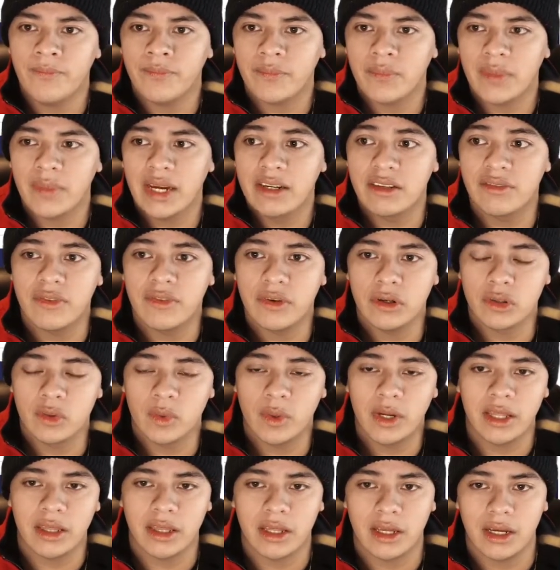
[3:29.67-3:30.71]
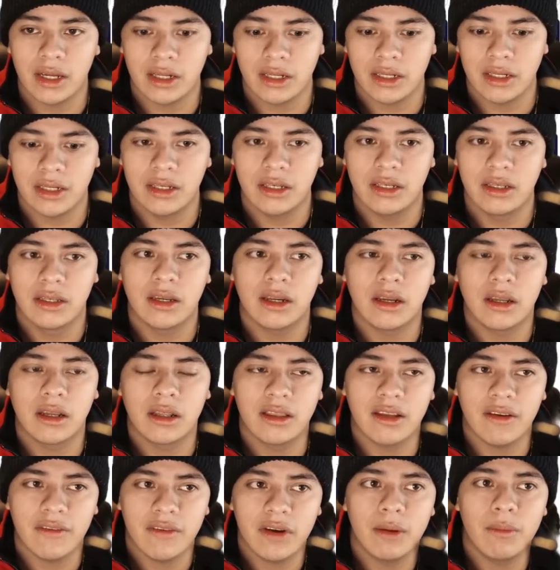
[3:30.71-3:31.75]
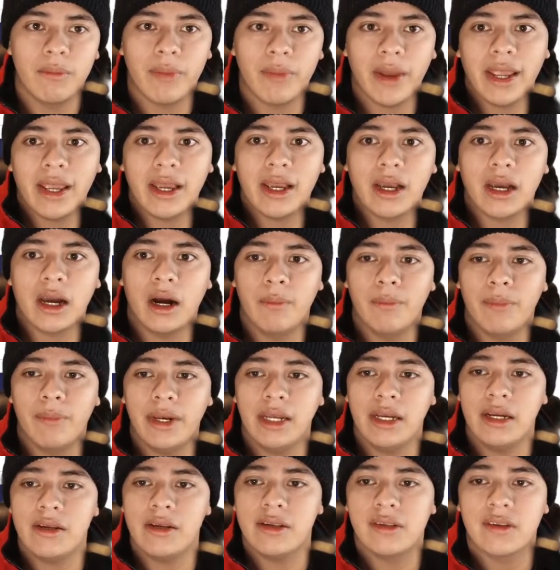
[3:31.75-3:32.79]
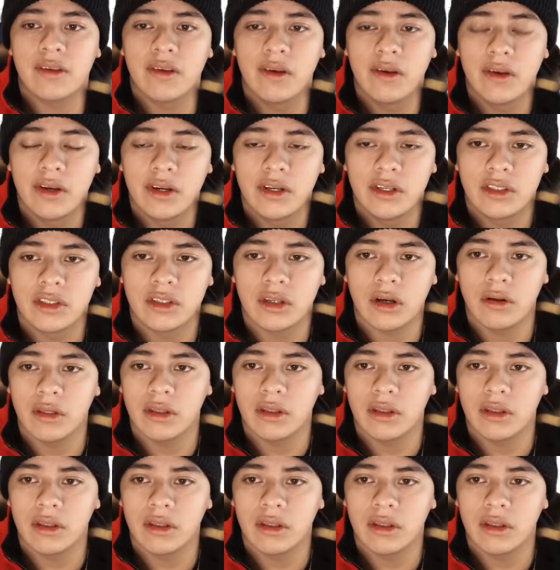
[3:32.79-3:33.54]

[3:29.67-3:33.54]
is filled with dividend paying companies. So